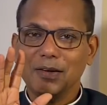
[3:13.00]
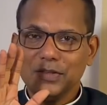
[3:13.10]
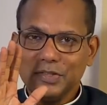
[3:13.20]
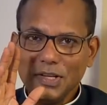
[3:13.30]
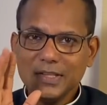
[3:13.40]

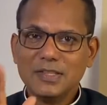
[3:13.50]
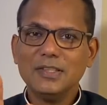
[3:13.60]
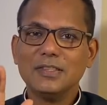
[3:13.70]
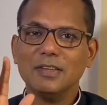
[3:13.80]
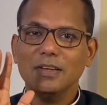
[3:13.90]

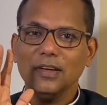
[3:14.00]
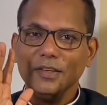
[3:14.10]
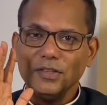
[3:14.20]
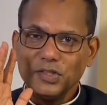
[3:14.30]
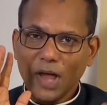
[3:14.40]
Jesus
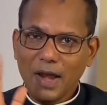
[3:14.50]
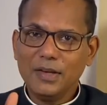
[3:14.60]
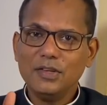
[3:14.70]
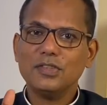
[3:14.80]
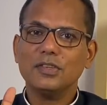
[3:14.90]

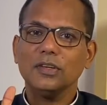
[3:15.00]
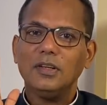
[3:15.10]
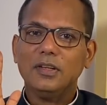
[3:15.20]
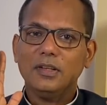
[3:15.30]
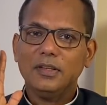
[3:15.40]
challenged
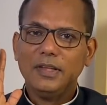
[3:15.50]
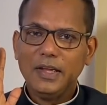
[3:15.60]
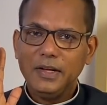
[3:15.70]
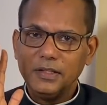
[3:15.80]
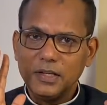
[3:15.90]
the
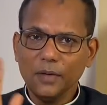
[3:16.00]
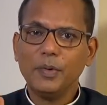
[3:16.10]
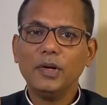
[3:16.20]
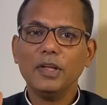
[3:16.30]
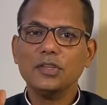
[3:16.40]

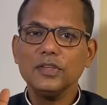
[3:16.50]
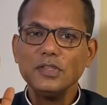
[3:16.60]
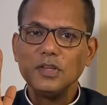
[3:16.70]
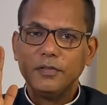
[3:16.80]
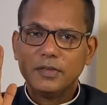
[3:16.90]

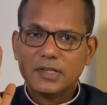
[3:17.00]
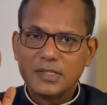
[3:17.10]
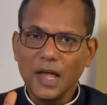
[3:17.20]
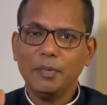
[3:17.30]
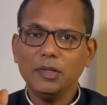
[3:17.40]
interpretations of the
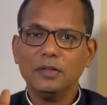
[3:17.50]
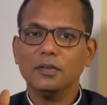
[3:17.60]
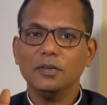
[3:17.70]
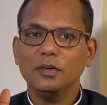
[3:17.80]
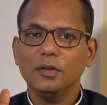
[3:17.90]
Sabbath
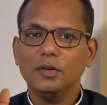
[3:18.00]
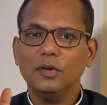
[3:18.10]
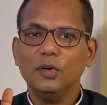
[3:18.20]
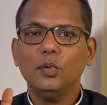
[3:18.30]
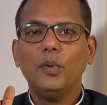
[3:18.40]

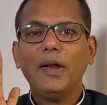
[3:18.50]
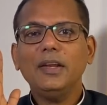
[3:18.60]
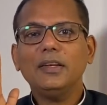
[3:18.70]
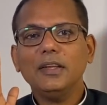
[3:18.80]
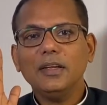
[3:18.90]
when
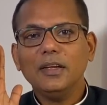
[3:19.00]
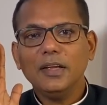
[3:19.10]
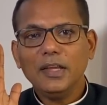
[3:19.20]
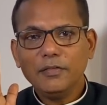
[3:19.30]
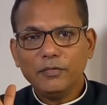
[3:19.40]
it
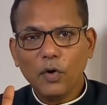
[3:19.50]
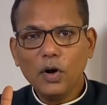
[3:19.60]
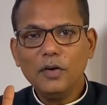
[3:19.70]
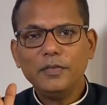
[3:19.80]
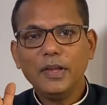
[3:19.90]

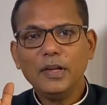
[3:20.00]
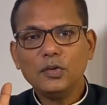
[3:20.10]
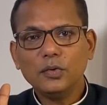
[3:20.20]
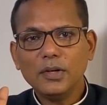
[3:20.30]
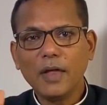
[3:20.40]
evolved
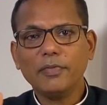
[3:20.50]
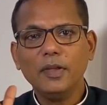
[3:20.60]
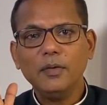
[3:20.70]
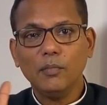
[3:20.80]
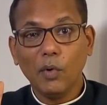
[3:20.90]
into
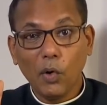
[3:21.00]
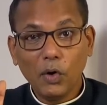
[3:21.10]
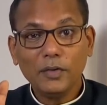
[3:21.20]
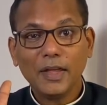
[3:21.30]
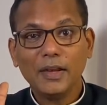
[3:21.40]
nothing
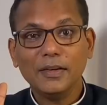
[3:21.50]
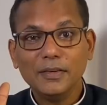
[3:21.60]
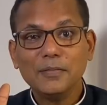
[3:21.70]
more than